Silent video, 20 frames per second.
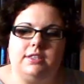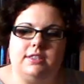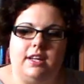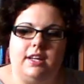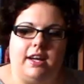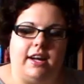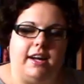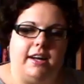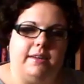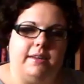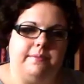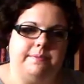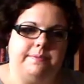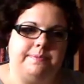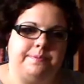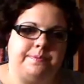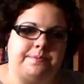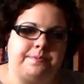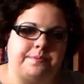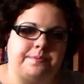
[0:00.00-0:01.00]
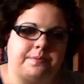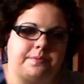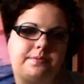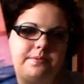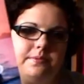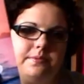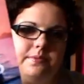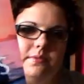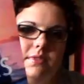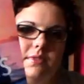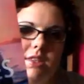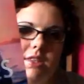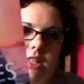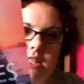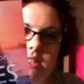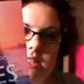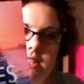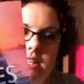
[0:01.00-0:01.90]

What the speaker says: So